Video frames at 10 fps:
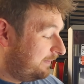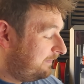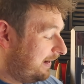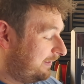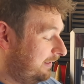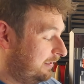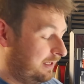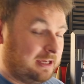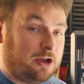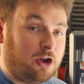of the fact that
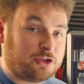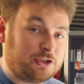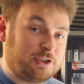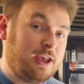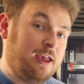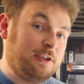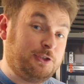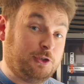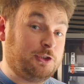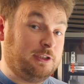it costs
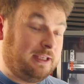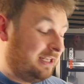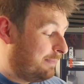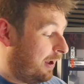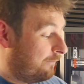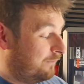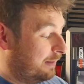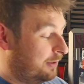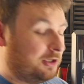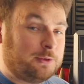such little amount of
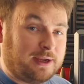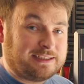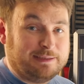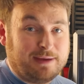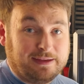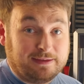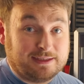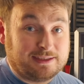filament to actually make the